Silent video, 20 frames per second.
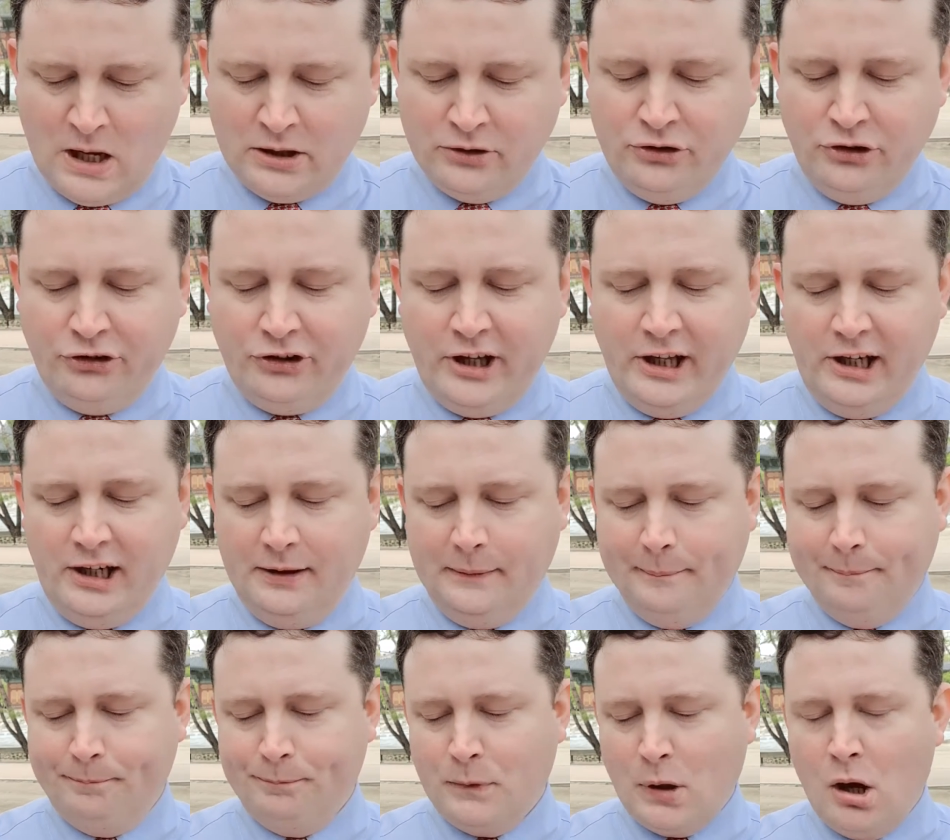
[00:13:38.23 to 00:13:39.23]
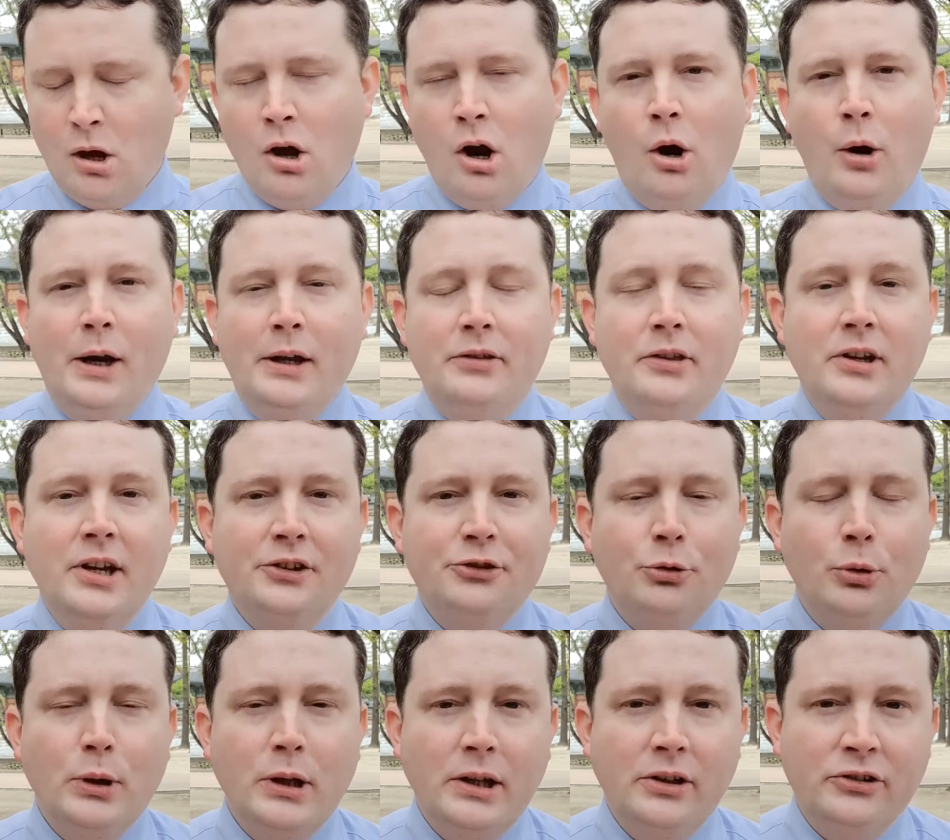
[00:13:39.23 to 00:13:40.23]
Just kidding. All right, the next
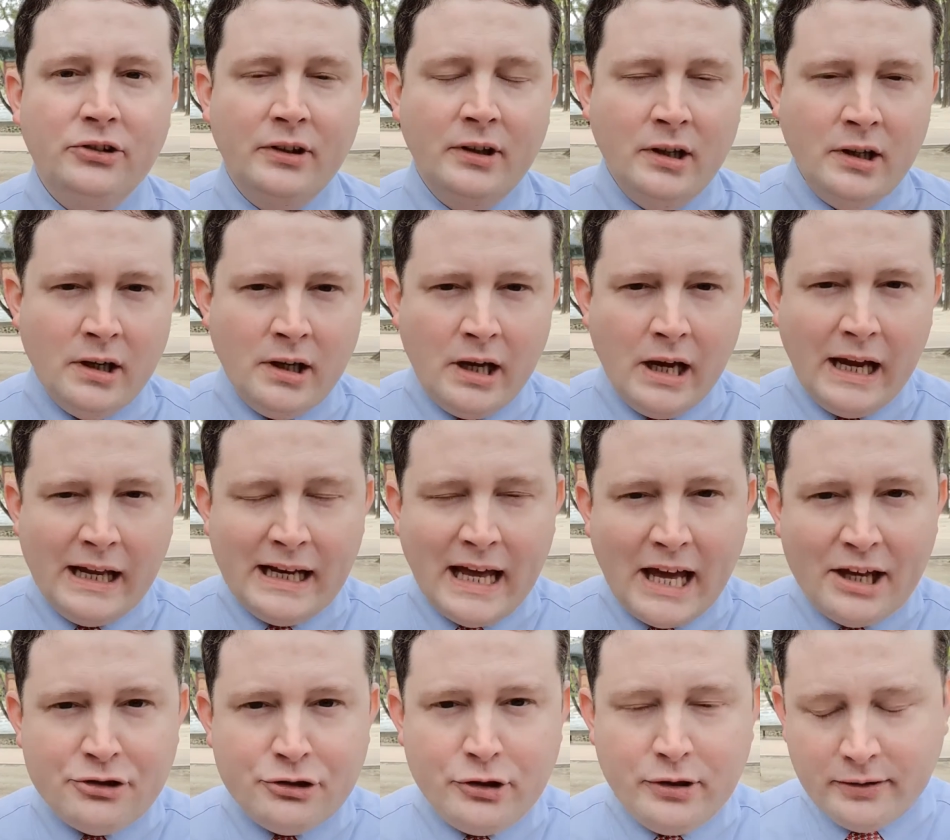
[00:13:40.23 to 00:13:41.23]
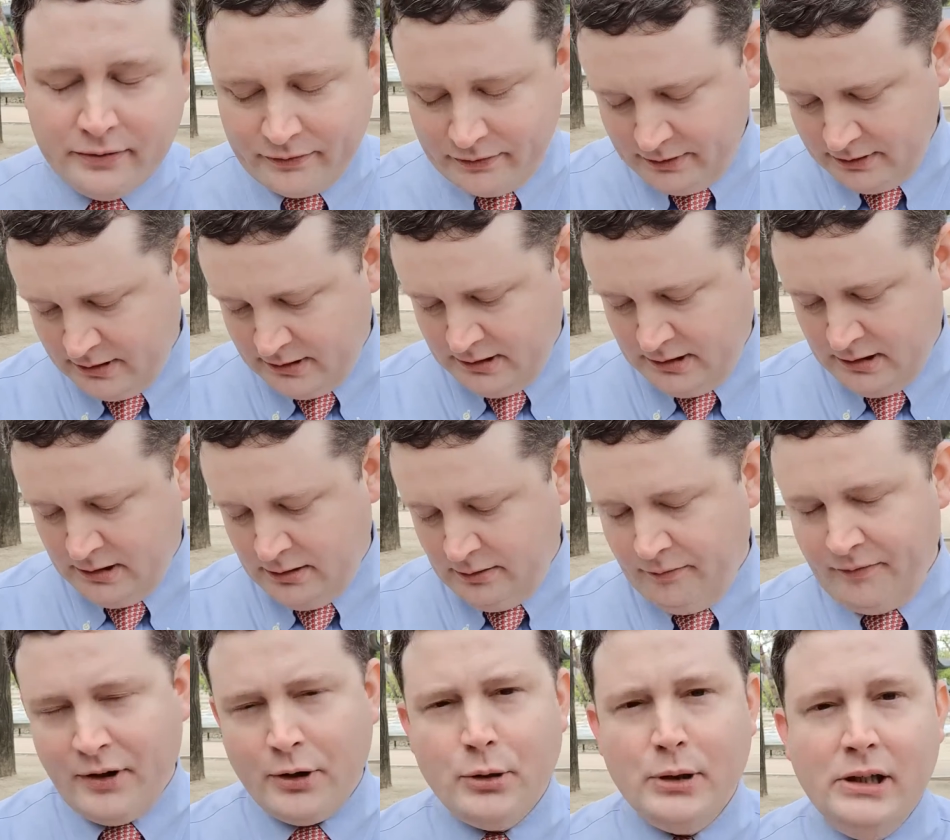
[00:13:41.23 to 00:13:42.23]
one, guys. An adjective,
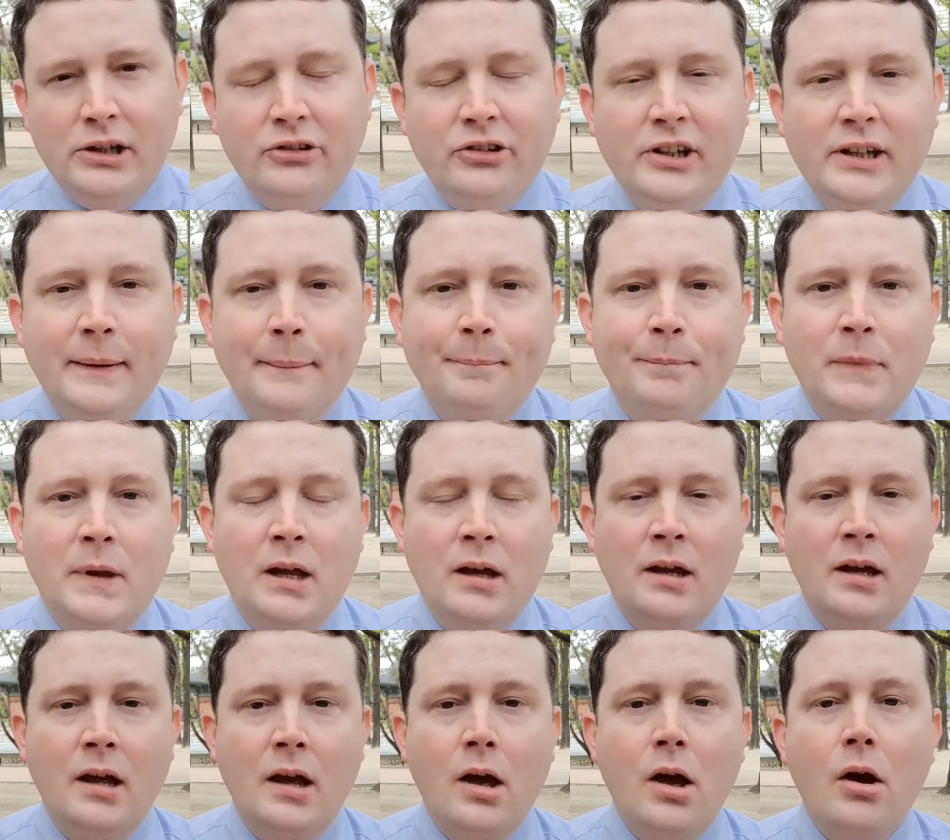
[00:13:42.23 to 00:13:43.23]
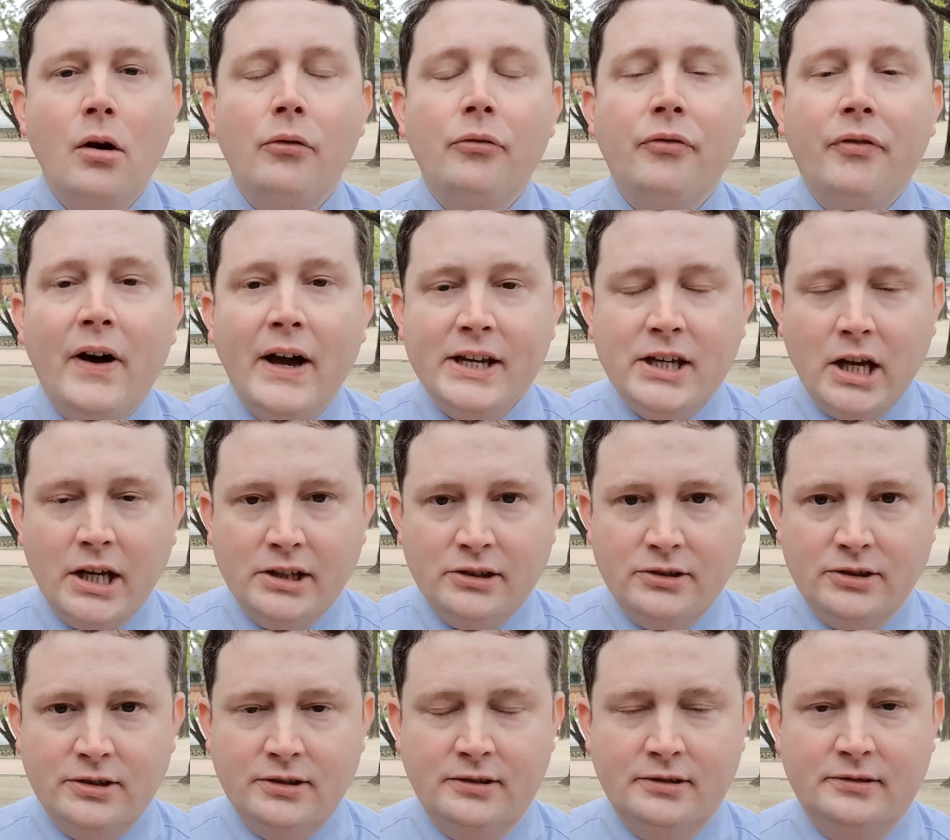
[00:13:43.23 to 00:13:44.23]
very easy.
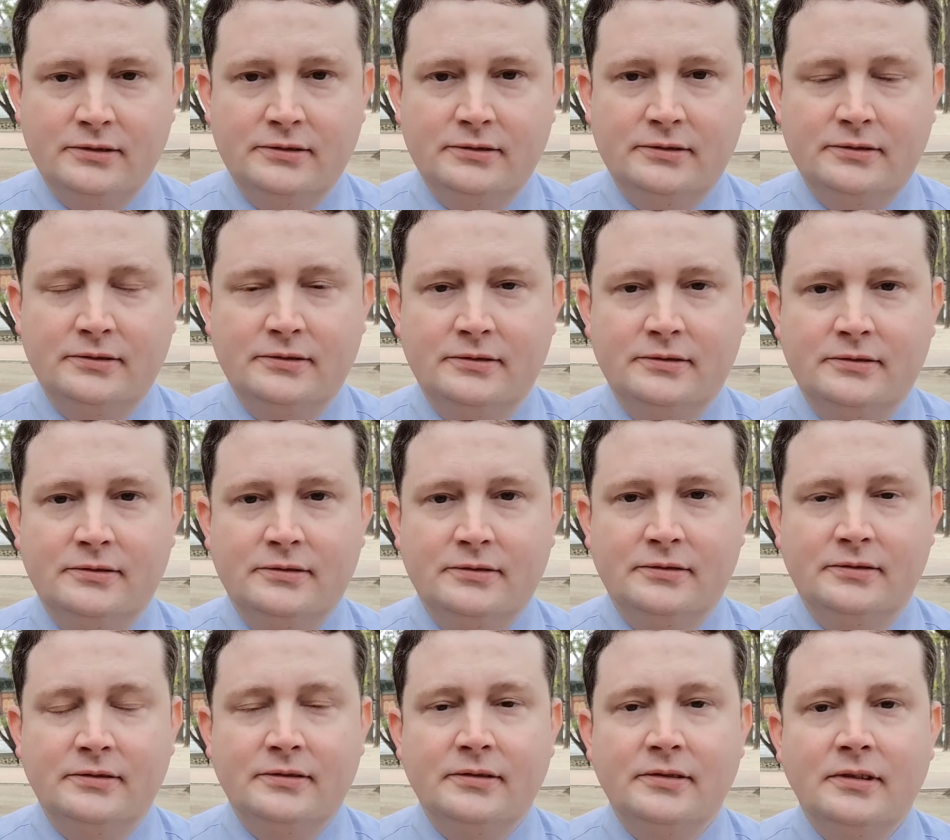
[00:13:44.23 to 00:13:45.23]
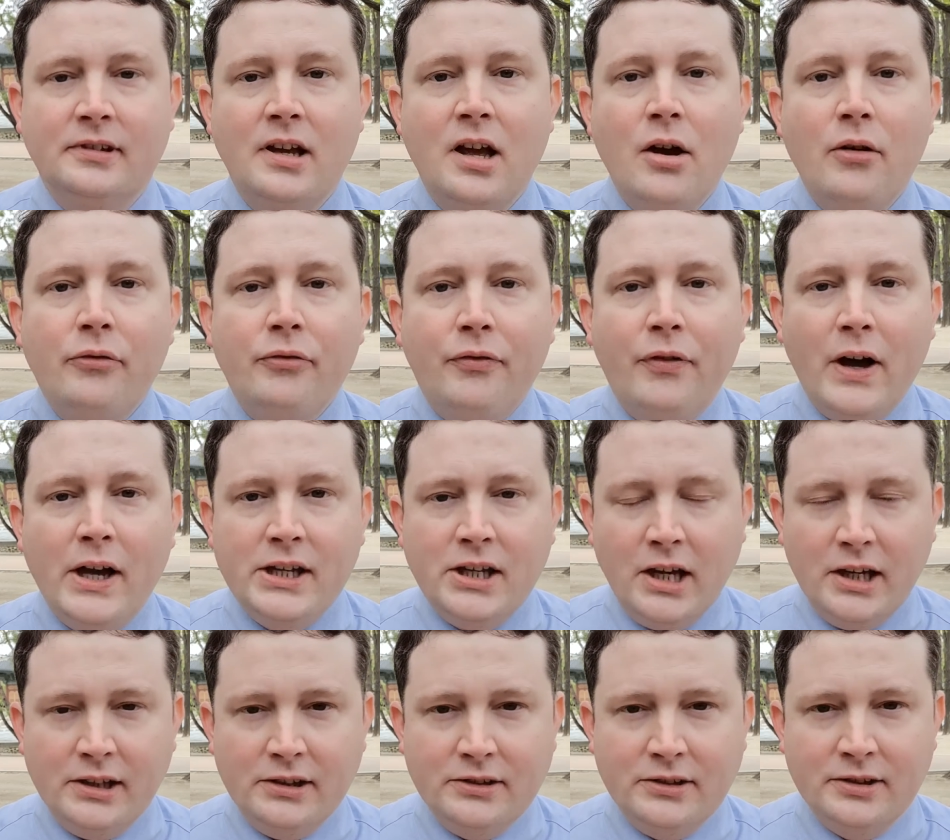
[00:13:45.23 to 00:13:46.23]
Finite.
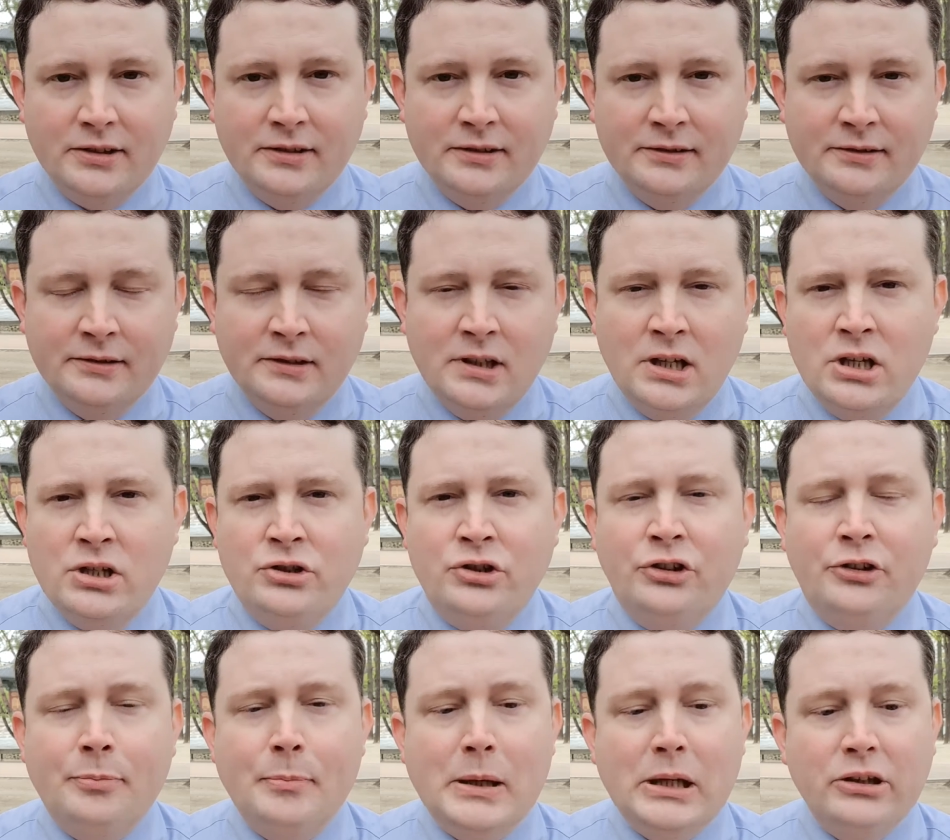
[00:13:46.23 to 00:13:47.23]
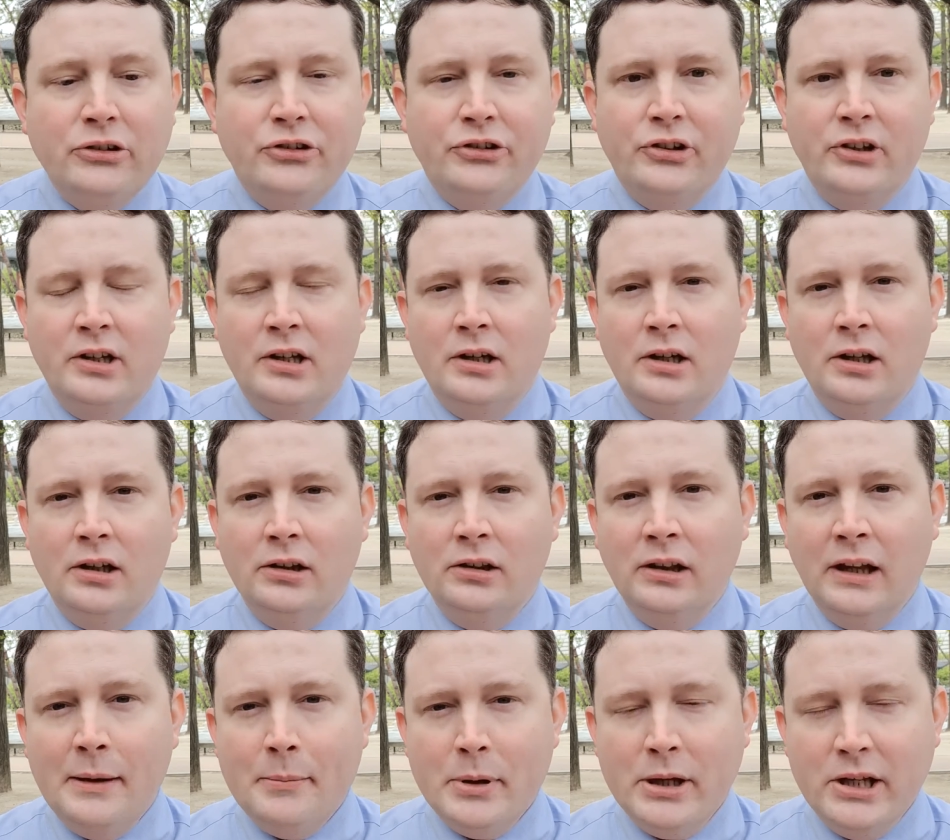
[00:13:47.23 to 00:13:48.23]
Finite just means
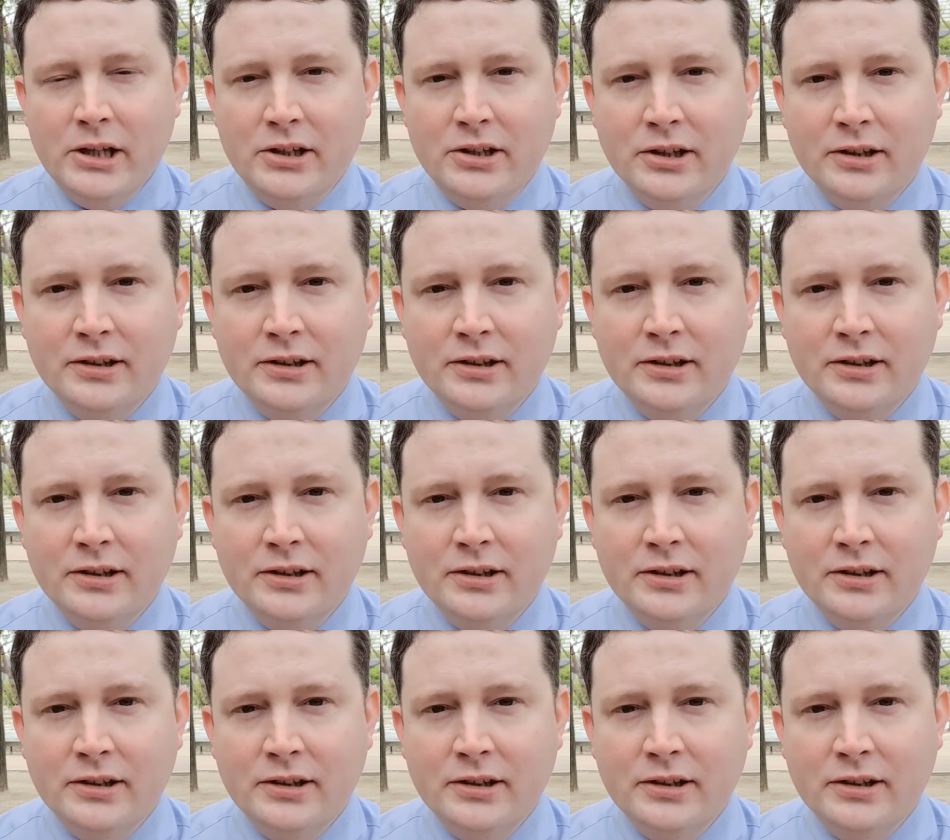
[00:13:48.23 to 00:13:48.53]
limited.